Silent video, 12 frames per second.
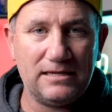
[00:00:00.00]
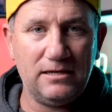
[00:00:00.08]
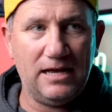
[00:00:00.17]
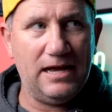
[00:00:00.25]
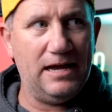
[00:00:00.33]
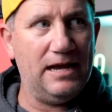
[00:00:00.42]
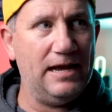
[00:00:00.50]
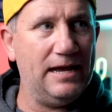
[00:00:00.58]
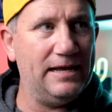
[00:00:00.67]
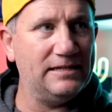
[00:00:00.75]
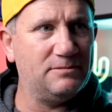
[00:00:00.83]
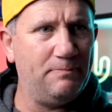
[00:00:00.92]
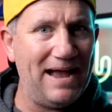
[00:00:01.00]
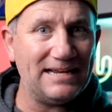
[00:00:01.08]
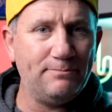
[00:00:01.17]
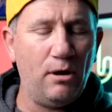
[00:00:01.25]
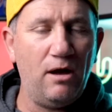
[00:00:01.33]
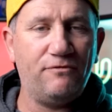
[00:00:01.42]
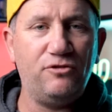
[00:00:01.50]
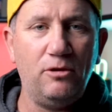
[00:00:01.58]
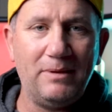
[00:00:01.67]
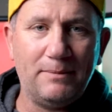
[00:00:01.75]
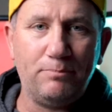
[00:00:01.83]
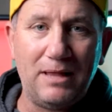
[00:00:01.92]
It's backed by a few
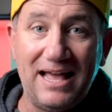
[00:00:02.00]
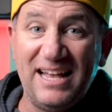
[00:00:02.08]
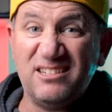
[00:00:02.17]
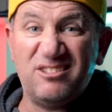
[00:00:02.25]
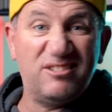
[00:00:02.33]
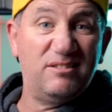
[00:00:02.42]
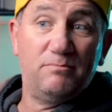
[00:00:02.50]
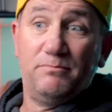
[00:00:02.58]
big players.